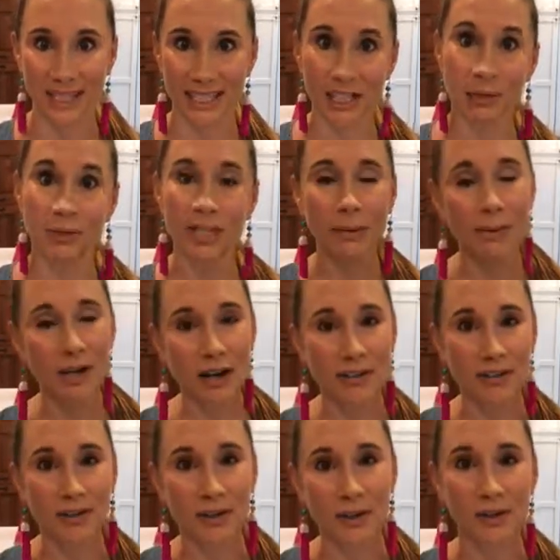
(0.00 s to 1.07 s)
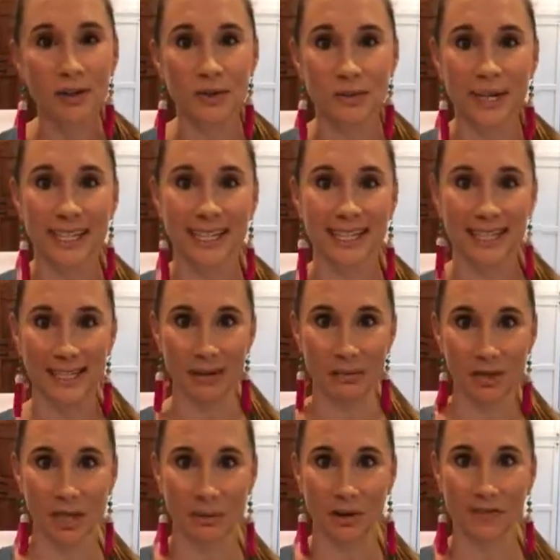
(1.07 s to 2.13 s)
and she was coming off of a girls' weekend and some
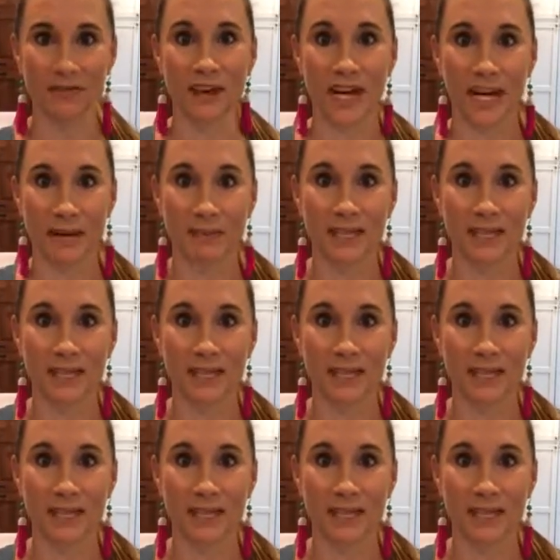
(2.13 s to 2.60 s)
summer fun.